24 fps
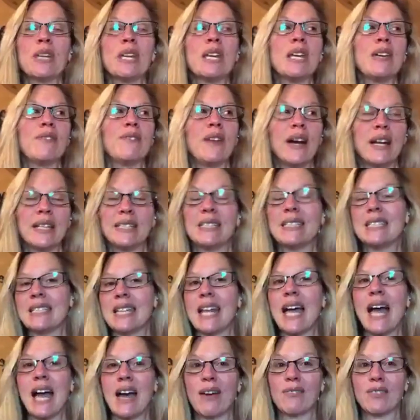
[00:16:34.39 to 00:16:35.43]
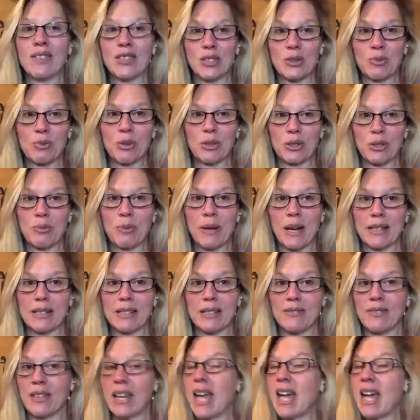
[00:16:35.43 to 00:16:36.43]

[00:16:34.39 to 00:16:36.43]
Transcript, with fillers: if I didn't have this perspective.